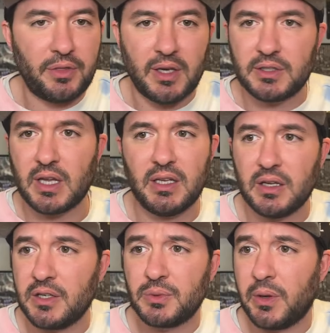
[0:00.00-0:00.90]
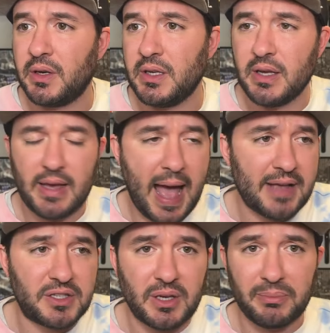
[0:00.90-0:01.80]
things that he does when he
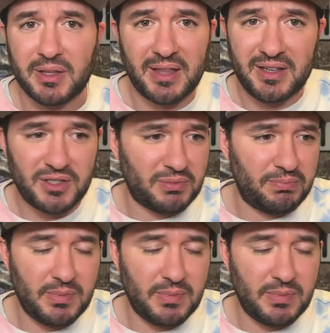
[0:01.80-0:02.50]
has something that is